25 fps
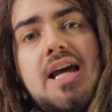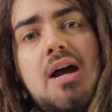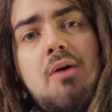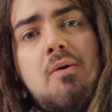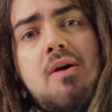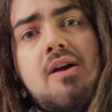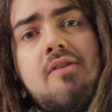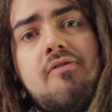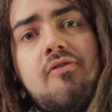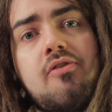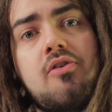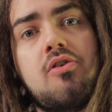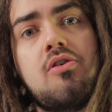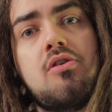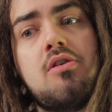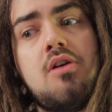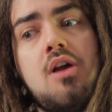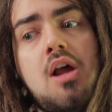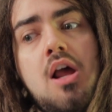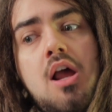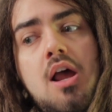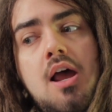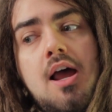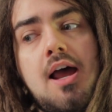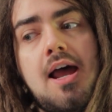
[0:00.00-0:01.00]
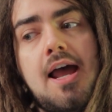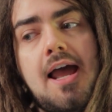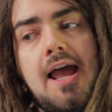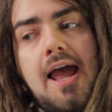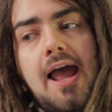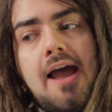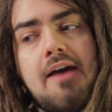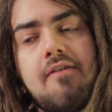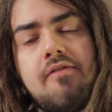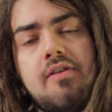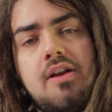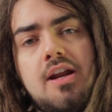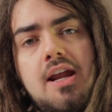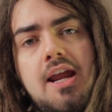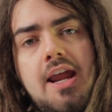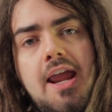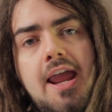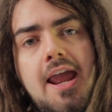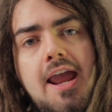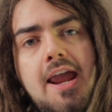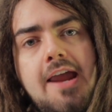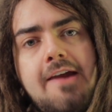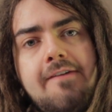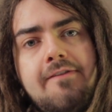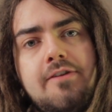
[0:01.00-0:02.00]
However, I haven't
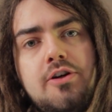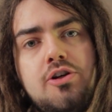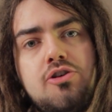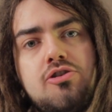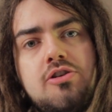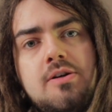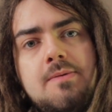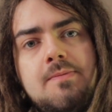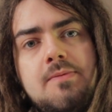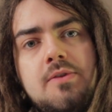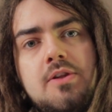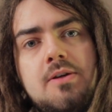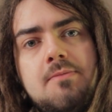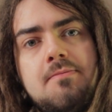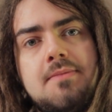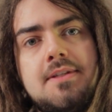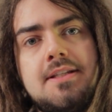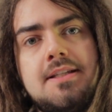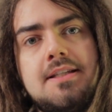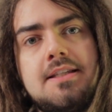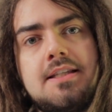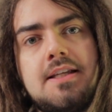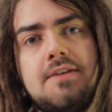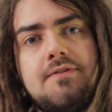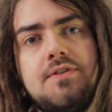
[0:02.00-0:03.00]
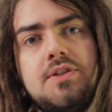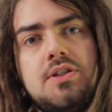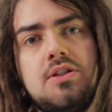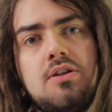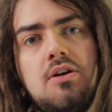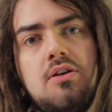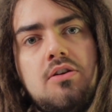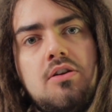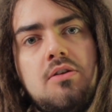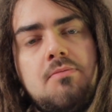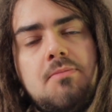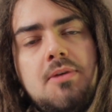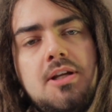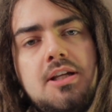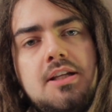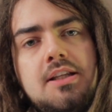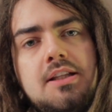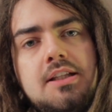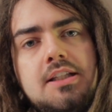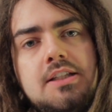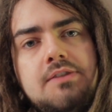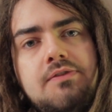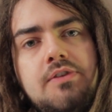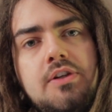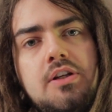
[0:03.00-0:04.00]
ever trimmed them since I've started
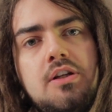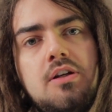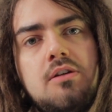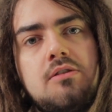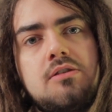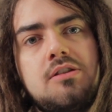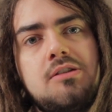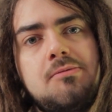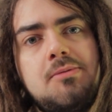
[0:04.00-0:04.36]
making these videos.